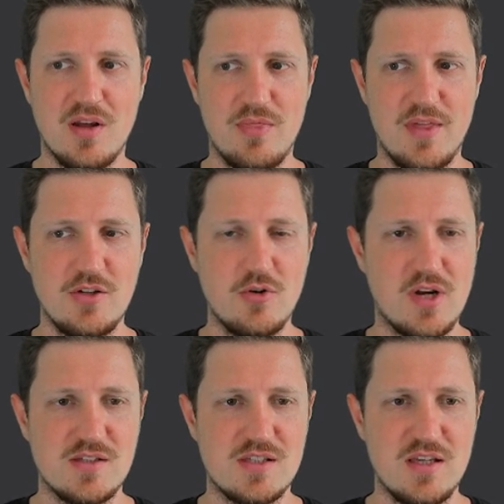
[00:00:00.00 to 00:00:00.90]
And then you
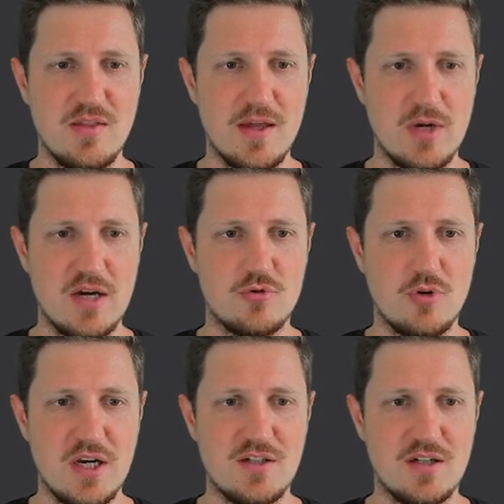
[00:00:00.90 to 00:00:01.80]
can see that we have
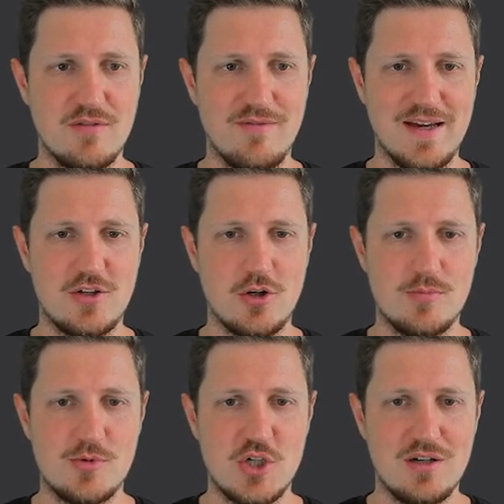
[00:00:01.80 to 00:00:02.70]
created a vector
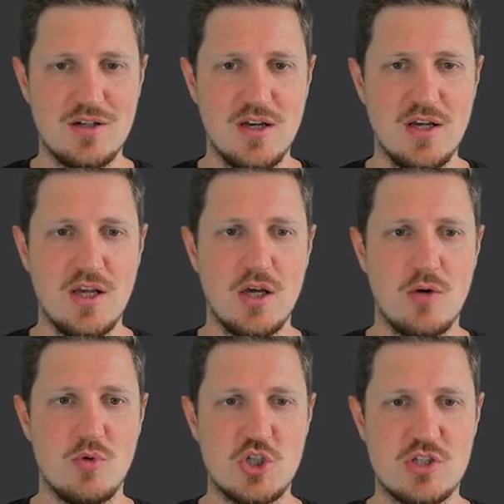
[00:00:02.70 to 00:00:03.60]
object
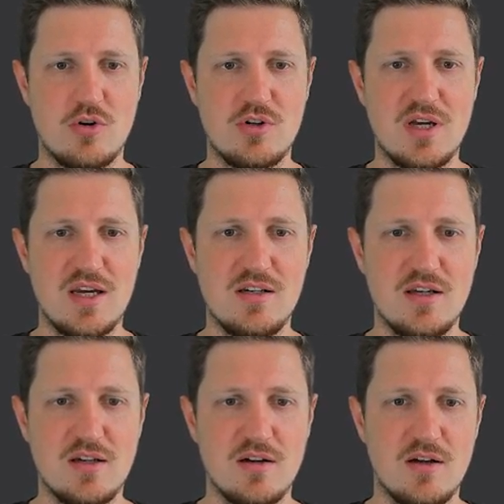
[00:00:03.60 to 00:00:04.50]
which is
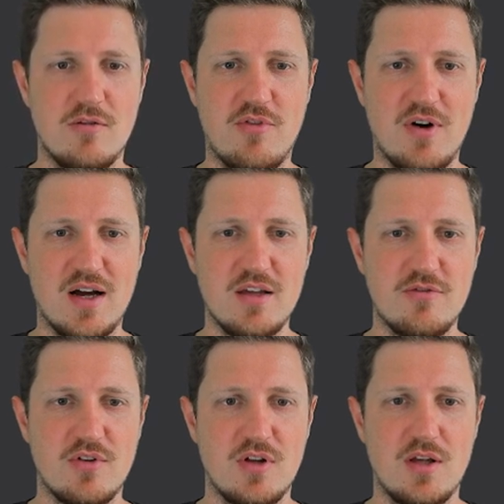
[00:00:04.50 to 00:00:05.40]
containing
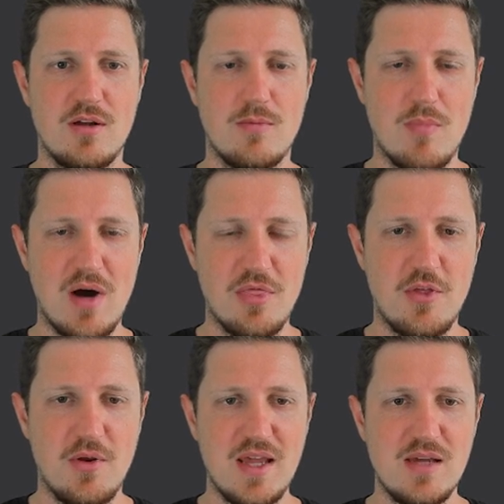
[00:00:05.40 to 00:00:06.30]
5
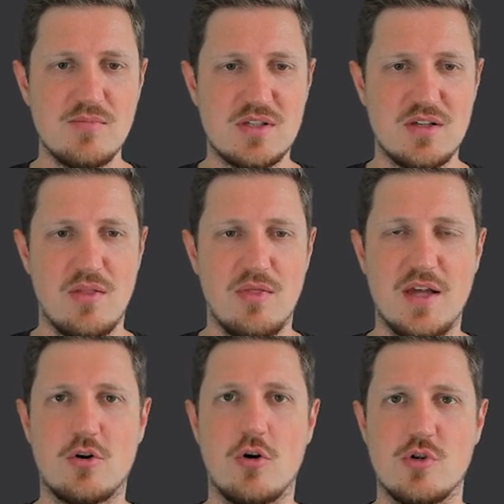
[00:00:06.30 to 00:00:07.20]
month names
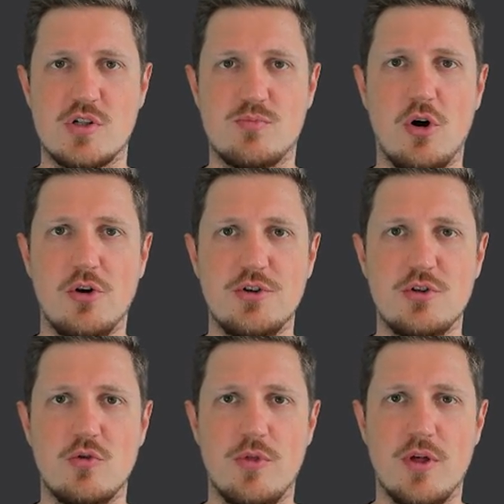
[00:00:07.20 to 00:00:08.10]
that
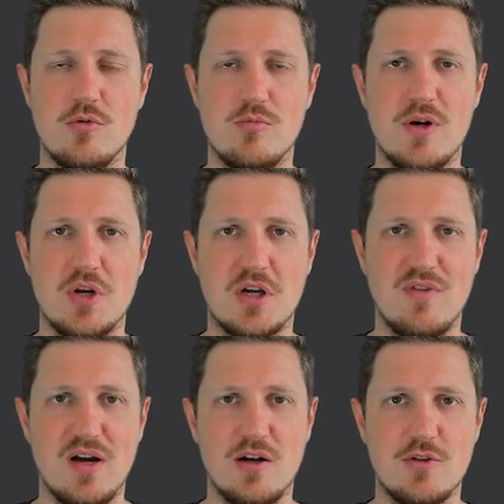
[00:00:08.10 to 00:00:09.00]
correspond to the numeric
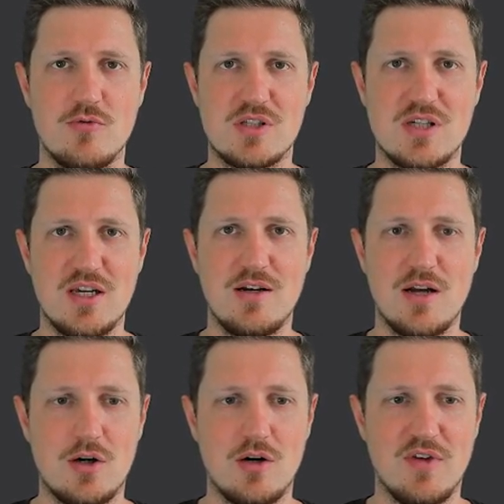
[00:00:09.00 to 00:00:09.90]
values in
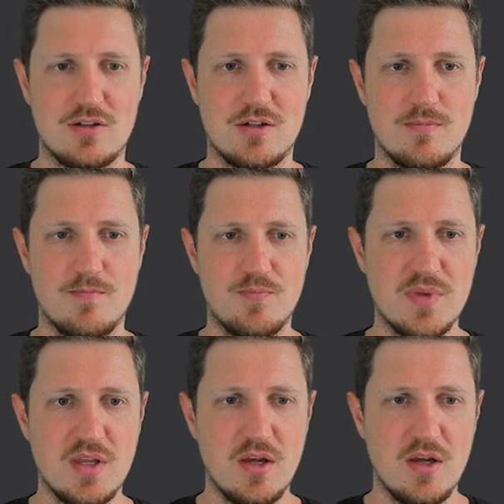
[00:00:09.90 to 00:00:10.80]
our vector.
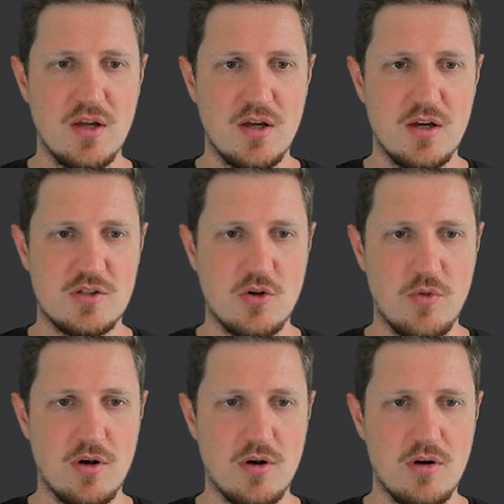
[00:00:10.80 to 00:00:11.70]
So
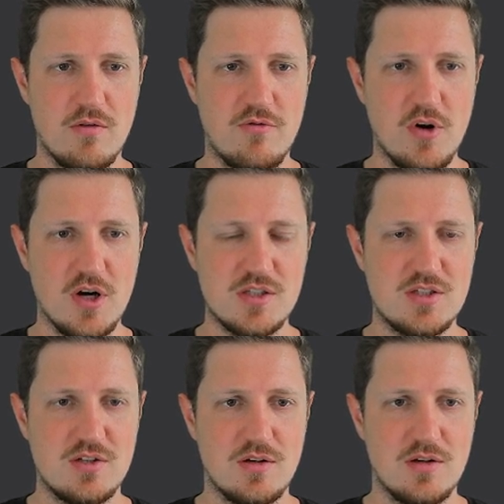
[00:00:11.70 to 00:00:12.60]
the
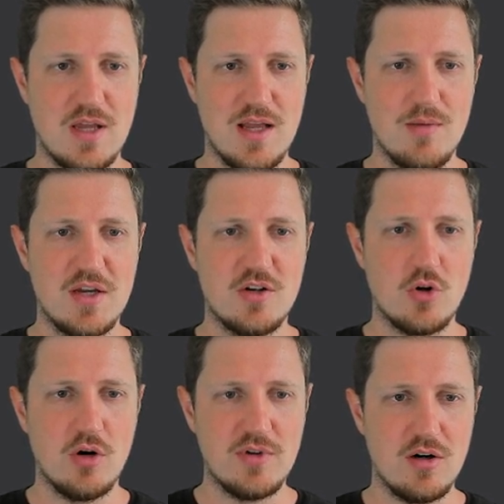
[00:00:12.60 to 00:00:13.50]
first element
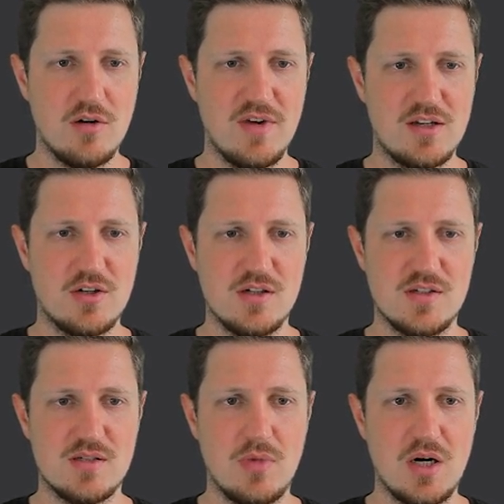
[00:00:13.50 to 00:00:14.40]
of our vector
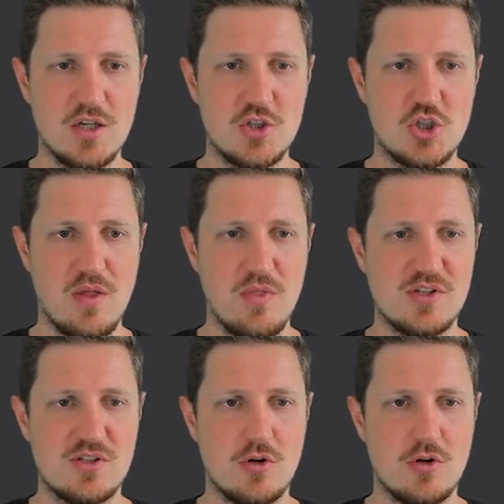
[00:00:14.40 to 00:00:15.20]
is March, and this